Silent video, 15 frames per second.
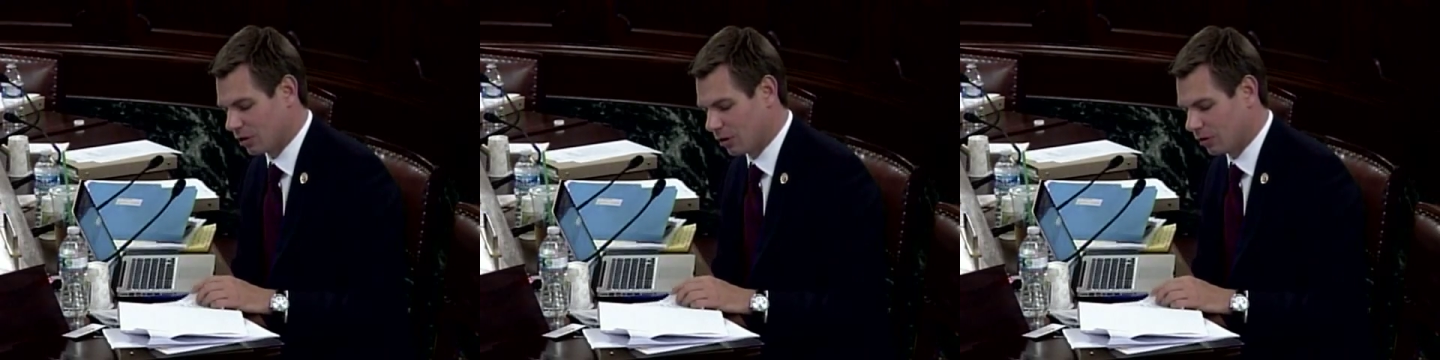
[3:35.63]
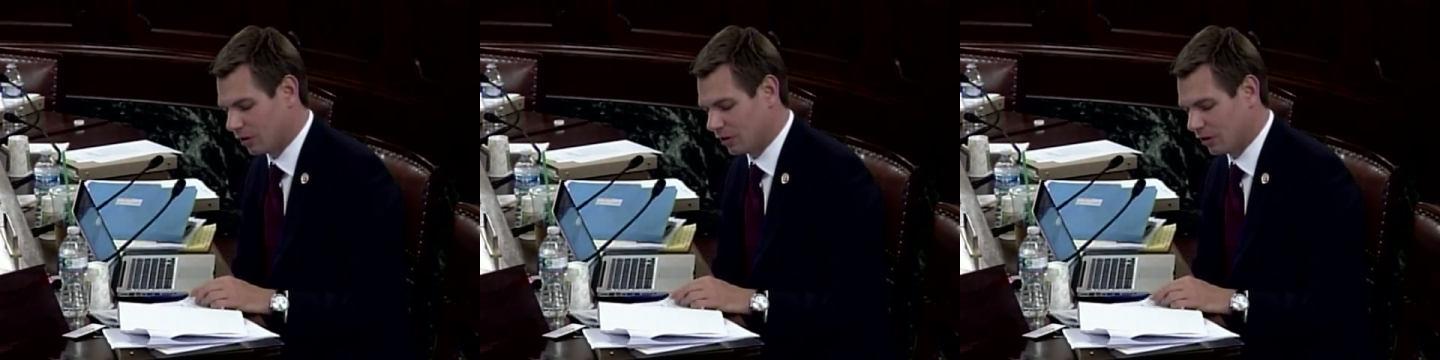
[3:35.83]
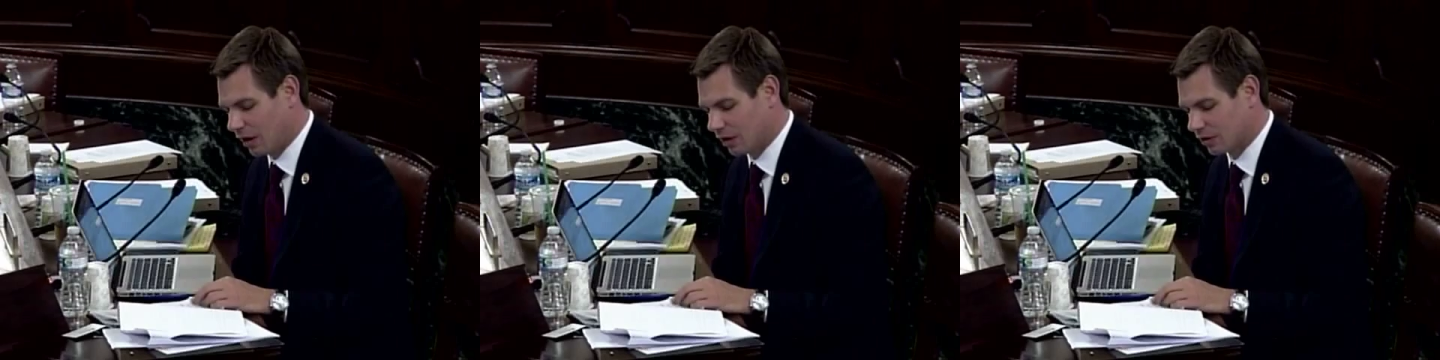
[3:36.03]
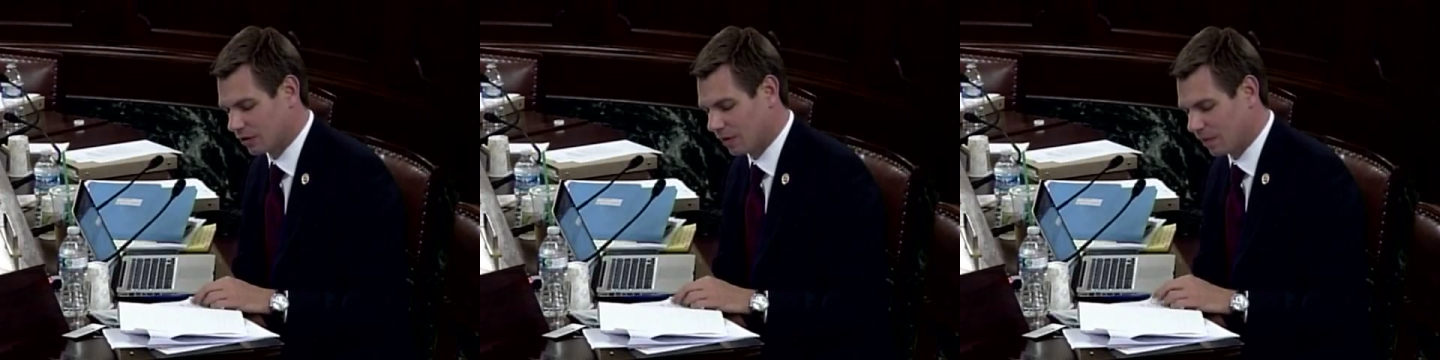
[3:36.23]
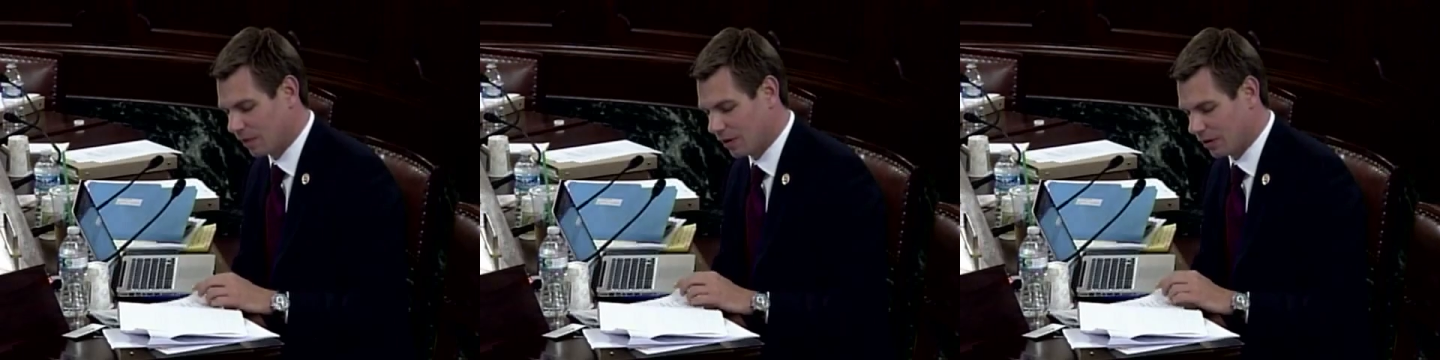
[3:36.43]
earning less
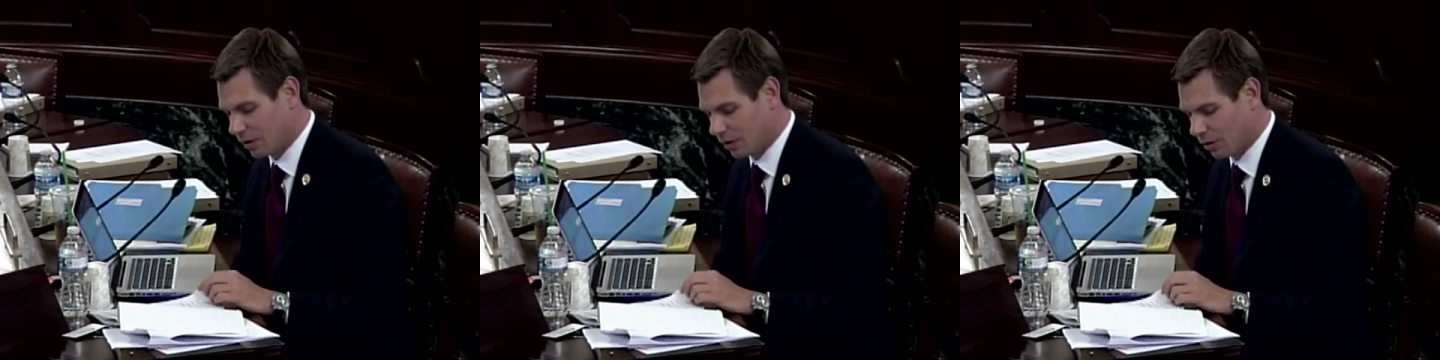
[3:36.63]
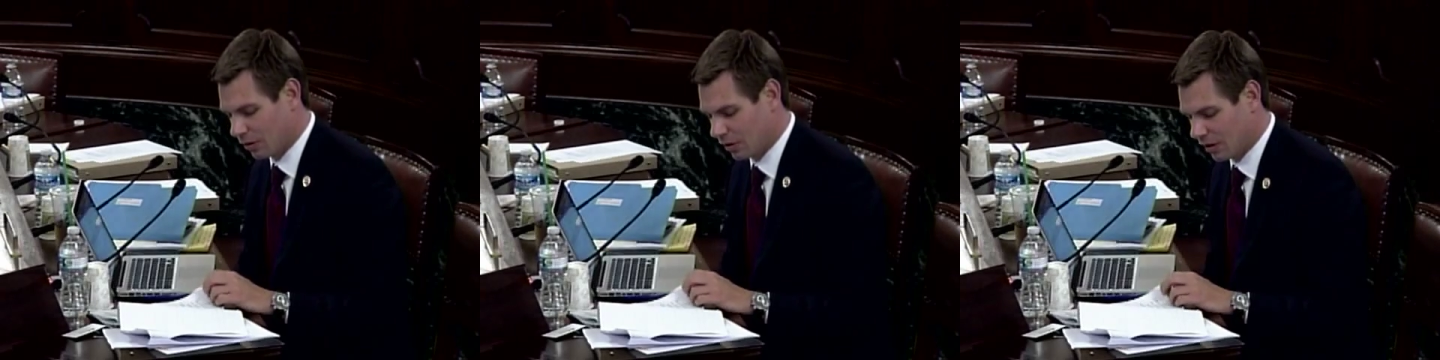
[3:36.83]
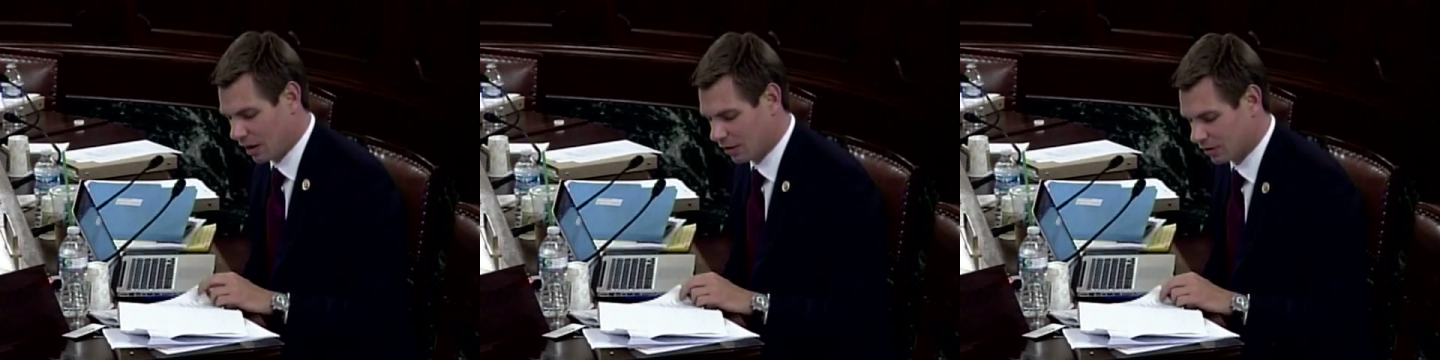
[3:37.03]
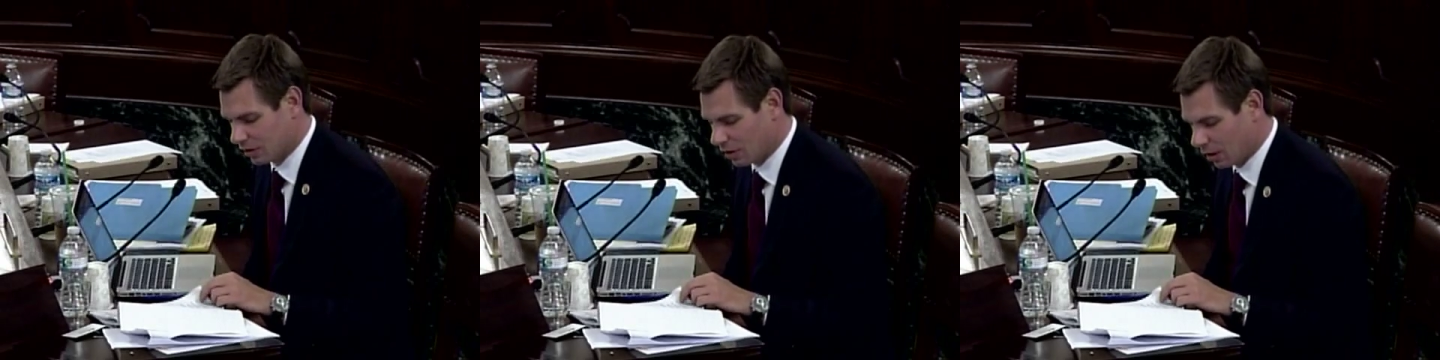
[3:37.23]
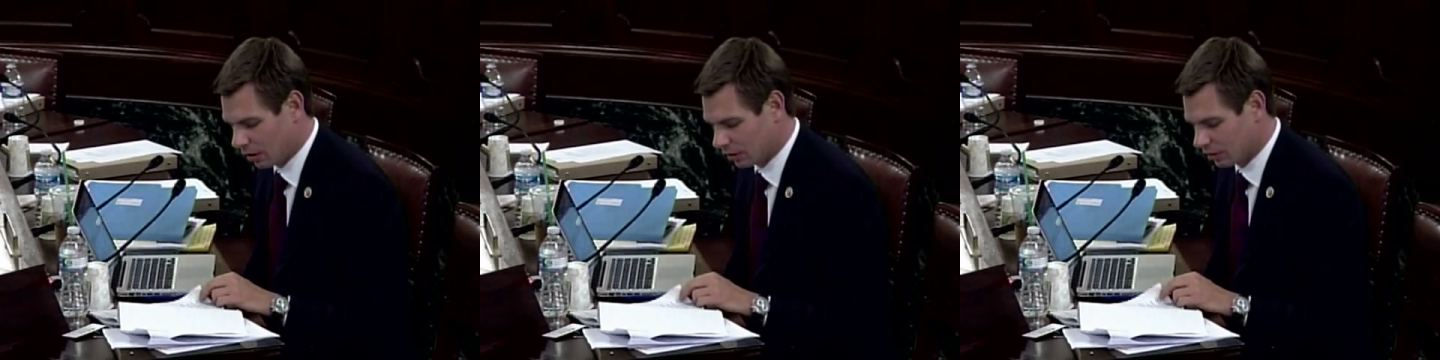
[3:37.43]
than
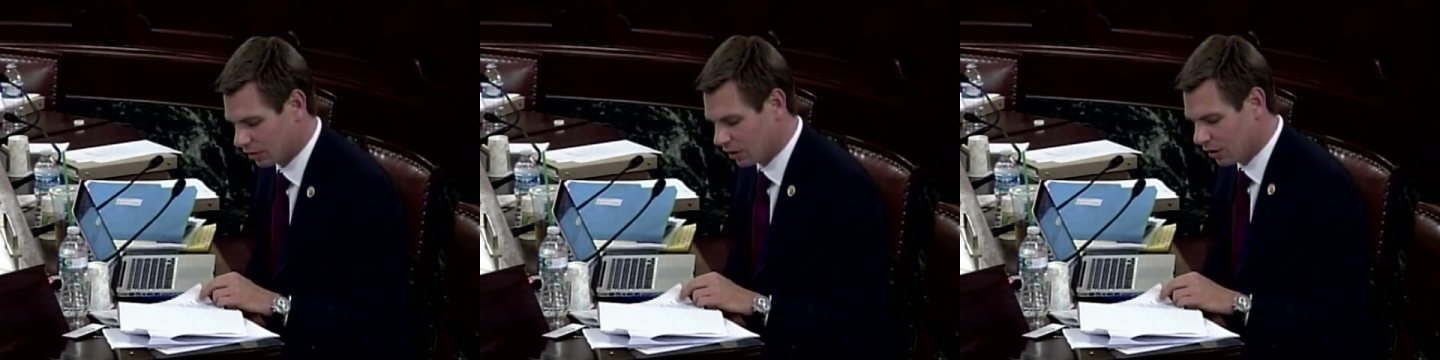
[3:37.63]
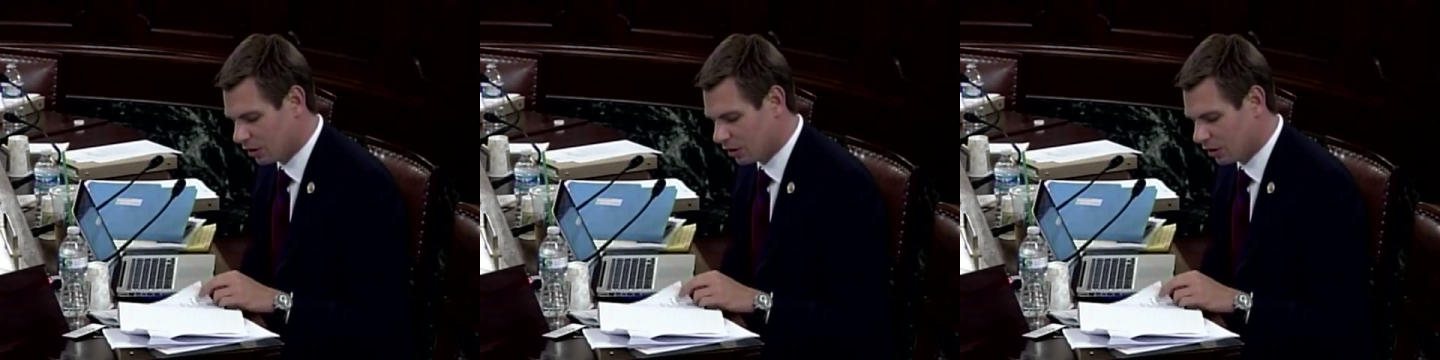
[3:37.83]
$30,000.